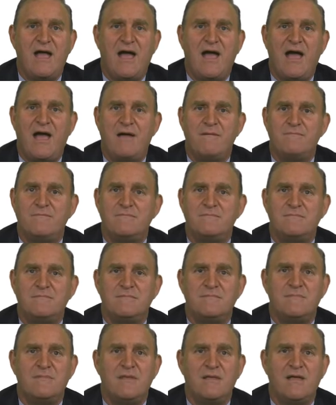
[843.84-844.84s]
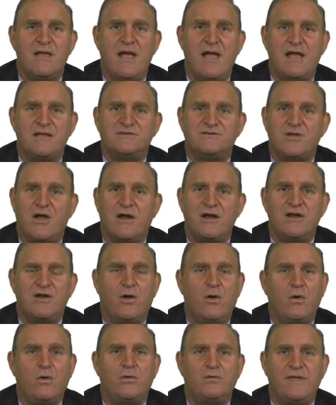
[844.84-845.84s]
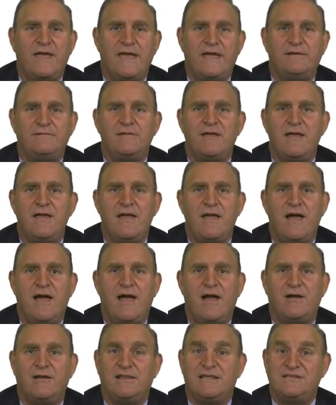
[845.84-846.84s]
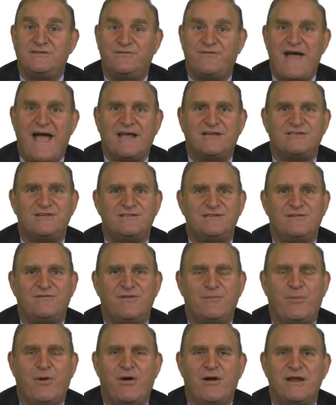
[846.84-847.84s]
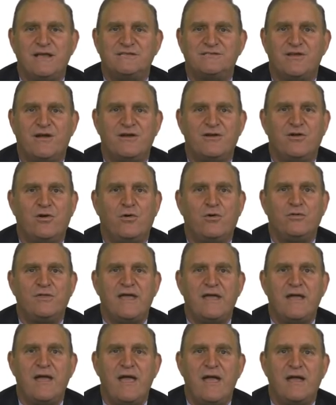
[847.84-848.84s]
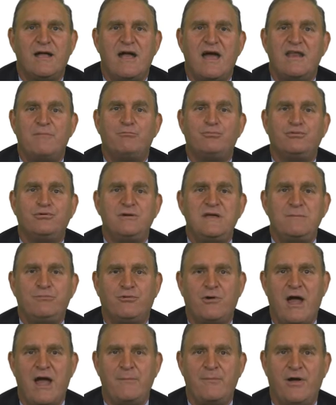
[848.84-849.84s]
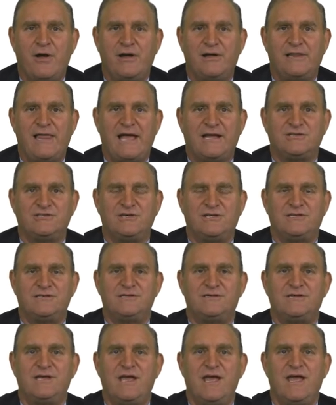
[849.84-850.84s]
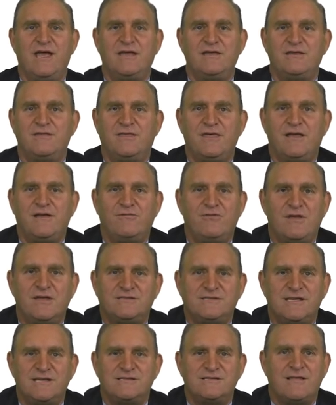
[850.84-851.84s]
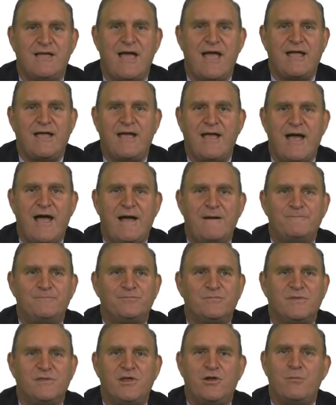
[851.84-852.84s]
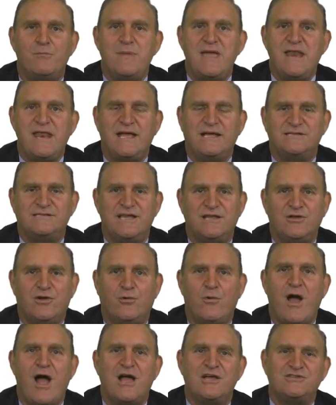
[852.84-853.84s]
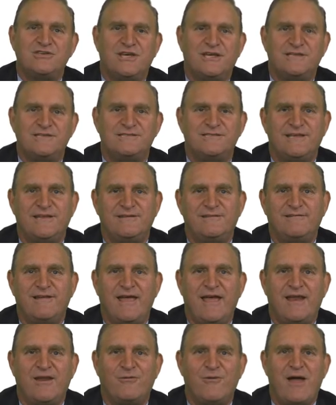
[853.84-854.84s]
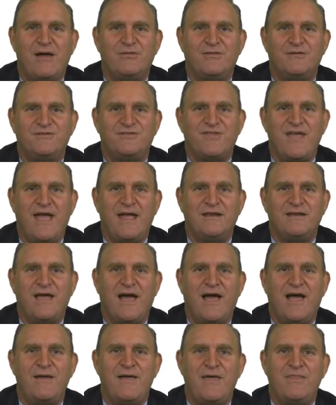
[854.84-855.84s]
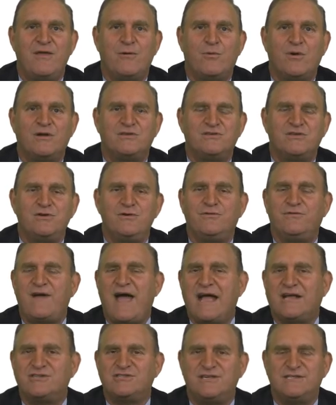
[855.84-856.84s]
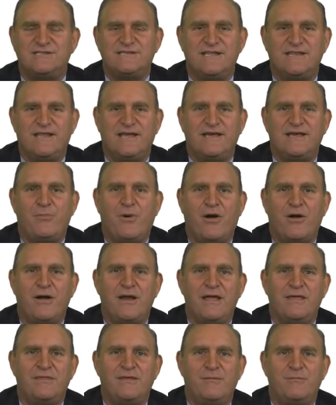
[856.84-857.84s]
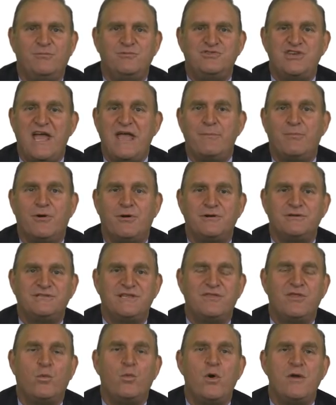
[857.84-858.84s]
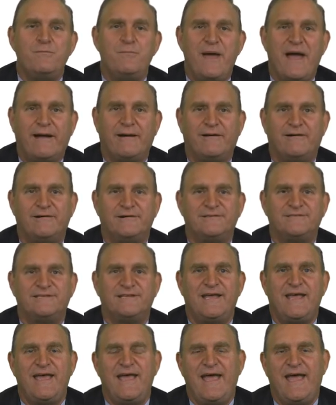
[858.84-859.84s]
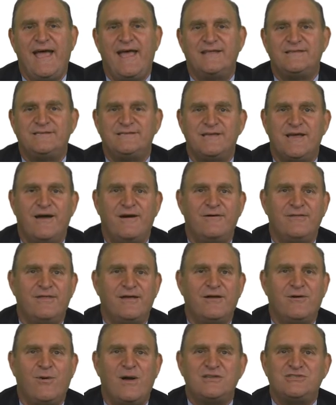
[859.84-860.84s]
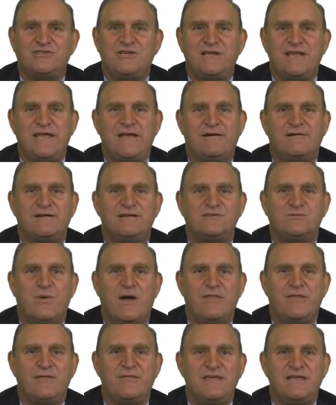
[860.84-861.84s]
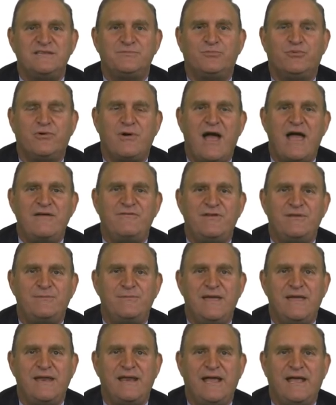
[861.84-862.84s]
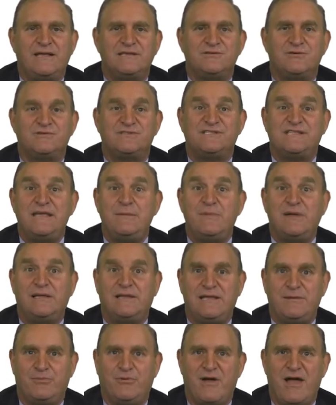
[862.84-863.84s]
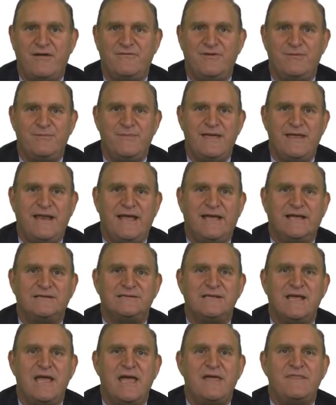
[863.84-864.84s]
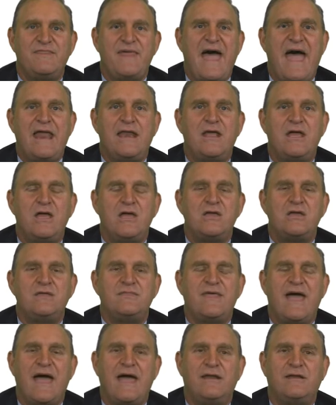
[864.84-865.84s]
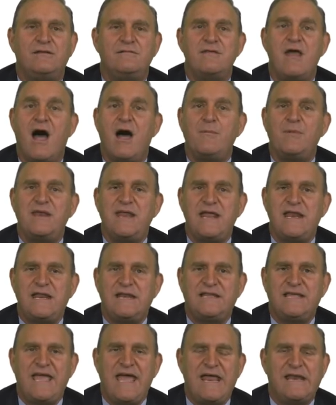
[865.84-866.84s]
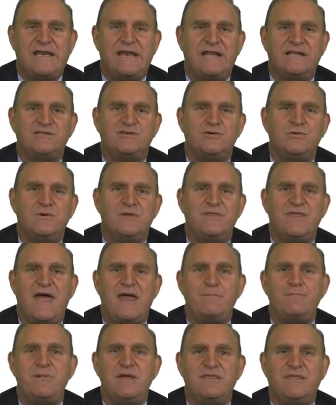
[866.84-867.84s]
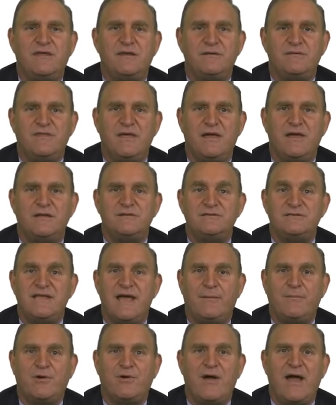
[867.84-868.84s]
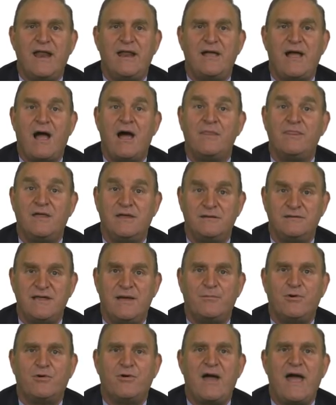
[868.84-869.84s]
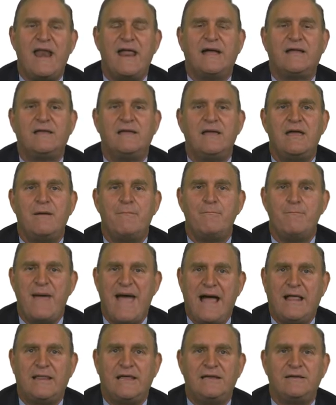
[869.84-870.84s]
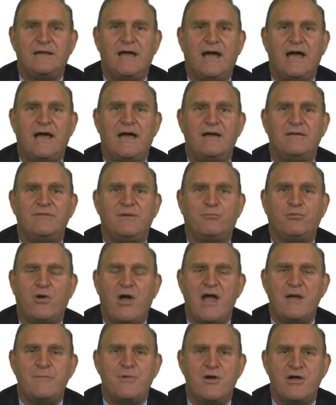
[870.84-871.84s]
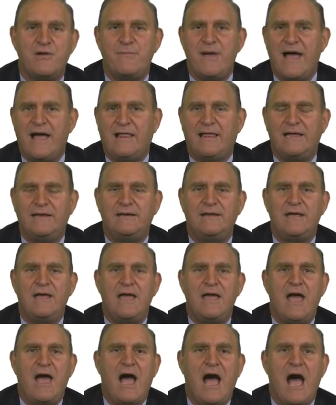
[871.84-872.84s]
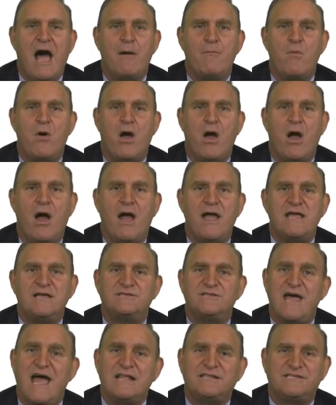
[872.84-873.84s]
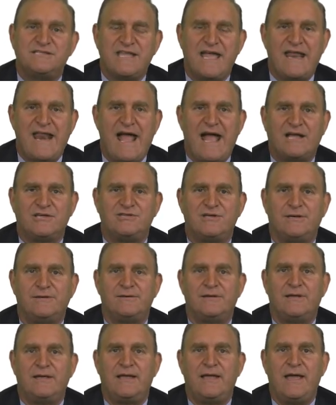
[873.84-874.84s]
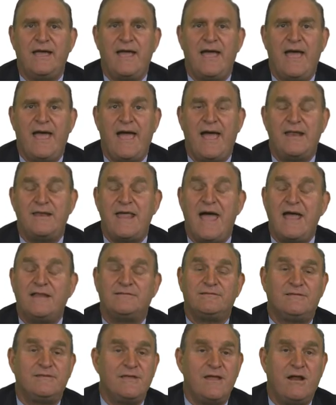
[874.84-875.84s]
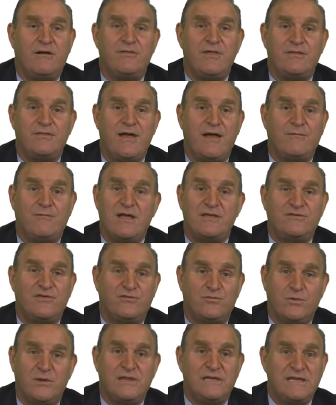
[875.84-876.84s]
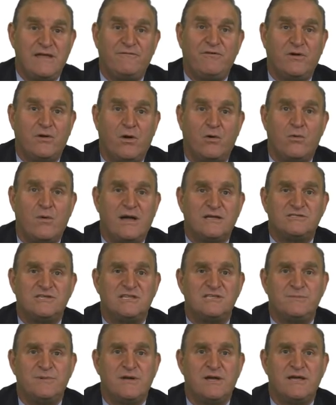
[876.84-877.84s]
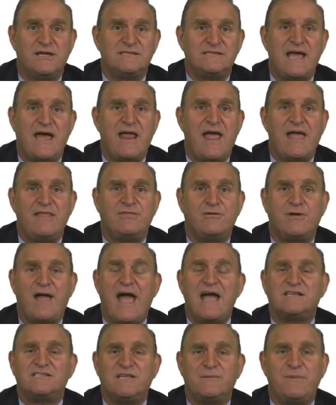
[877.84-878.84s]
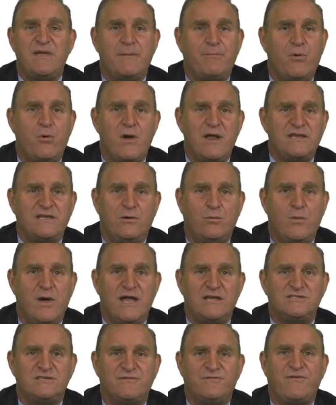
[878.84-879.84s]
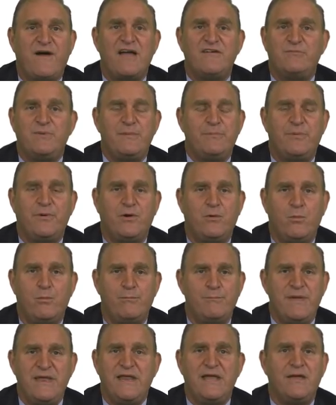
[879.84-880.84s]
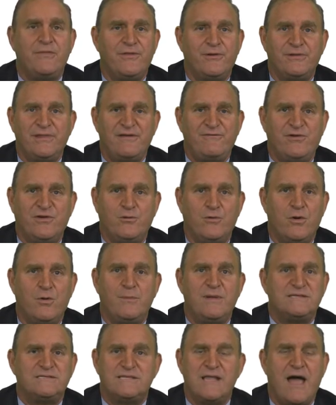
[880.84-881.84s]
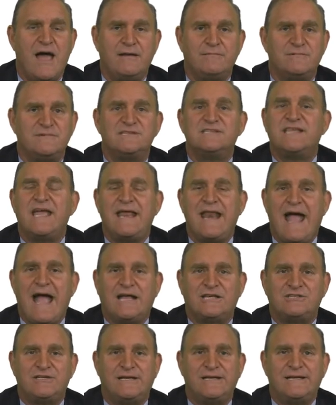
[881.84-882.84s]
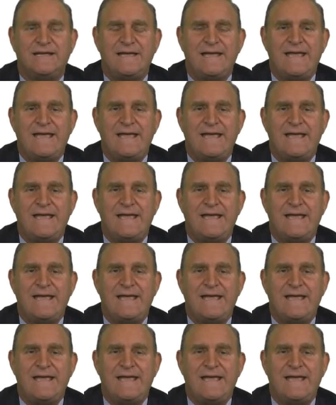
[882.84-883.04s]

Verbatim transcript: um, started holding or at least factions of the party, started holding kind of pre primary elections. You think of this as like um, little meetings in garages and, and around the state. Uh, and there were two factions in the party the Jaybirds and the Woodpeckers. And so the question here is whether these private meetings or seemingly private meetings that that nominated candidates who would then be the, the Democrat on the Democratic ballot, uh, the primary ballot, um, is that state action? and that you know that, that raises really difficult questions because at, uh, at, uh, there has to be a point at which five people meeting in their living room it's not state action